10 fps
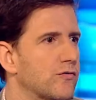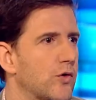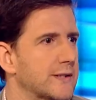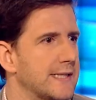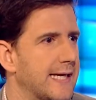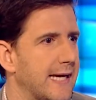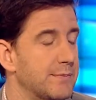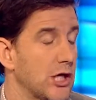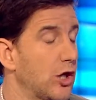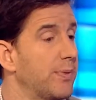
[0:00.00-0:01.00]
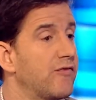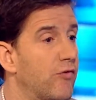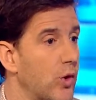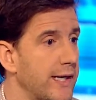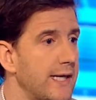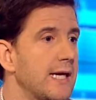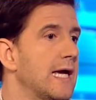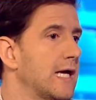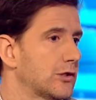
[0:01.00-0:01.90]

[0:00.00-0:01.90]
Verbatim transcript: hundred fourteen games, he'll be forty,